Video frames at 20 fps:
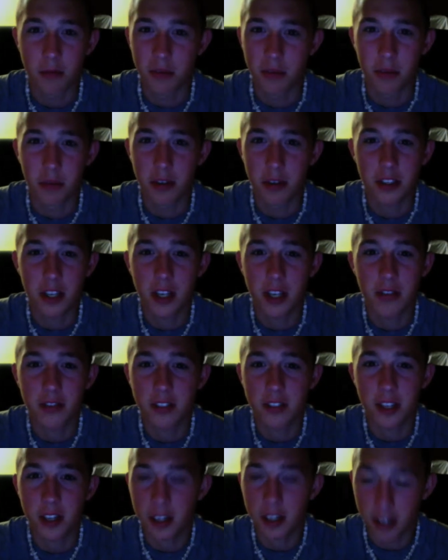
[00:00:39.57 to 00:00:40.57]
What does that even
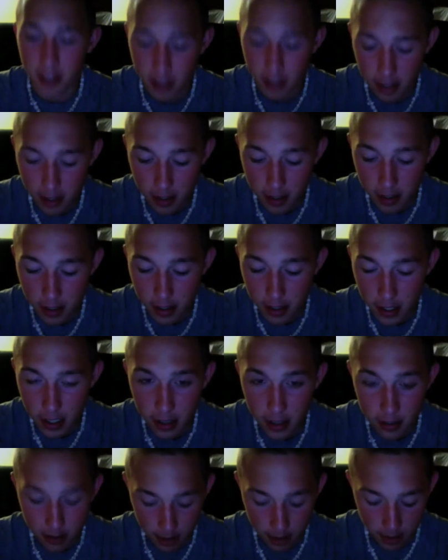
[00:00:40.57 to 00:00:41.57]
say?
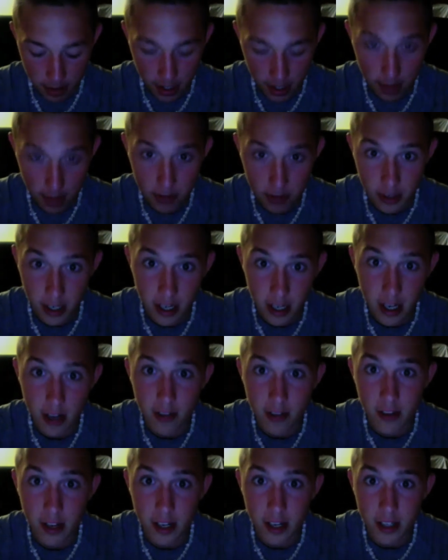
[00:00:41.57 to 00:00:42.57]
Here's some teams right now
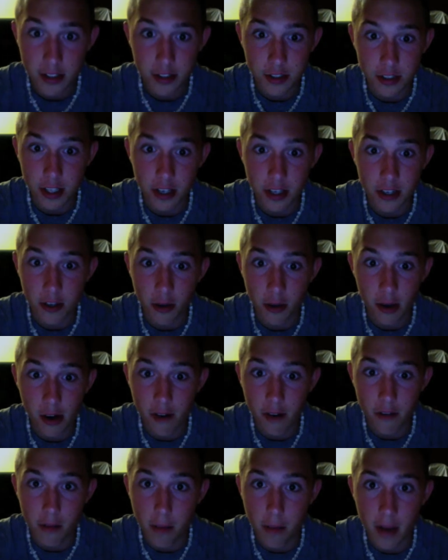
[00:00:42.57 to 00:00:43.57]
that I can just tell you right off
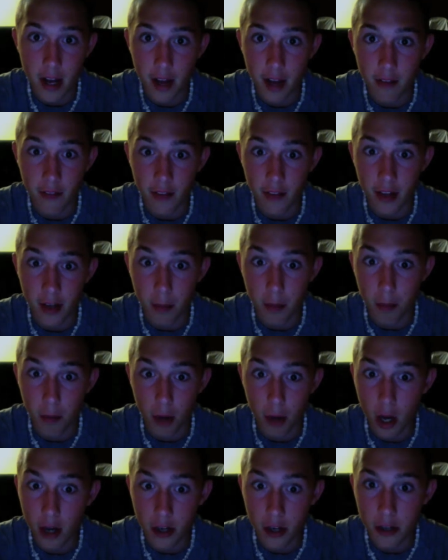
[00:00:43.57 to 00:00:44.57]
the bat that
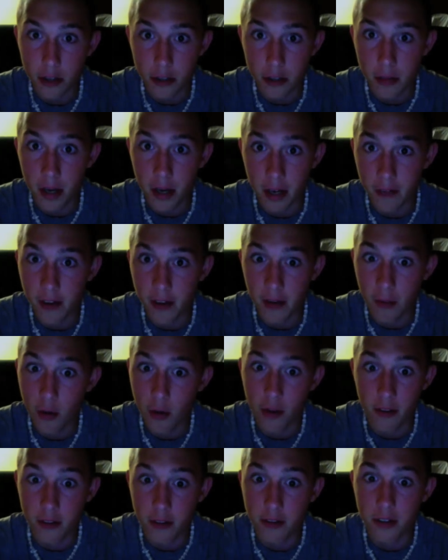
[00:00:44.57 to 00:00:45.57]
probably could use Mike Vick more
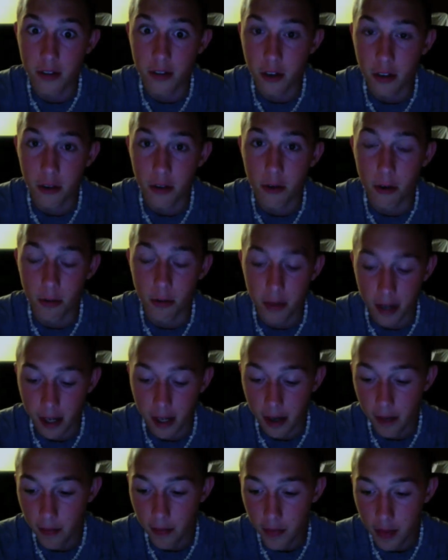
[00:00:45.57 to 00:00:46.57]
than their starting quarterback.
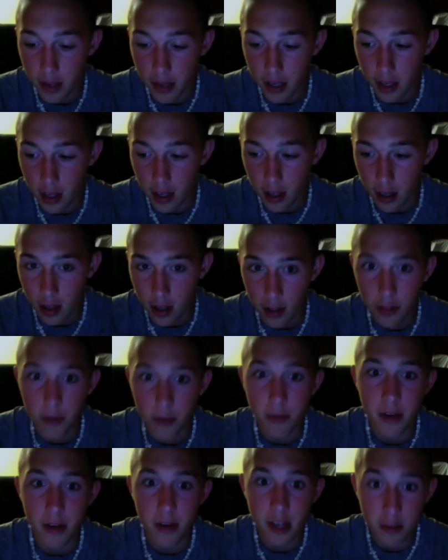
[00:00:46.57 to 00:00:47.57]
The
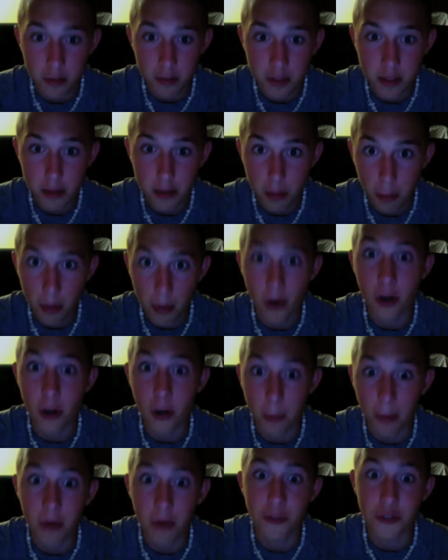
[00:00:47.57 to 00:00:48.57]
Rams, Marc
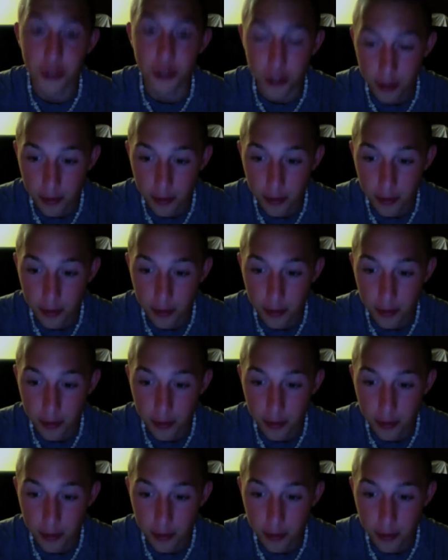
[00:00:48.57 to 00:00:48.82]
Bulger.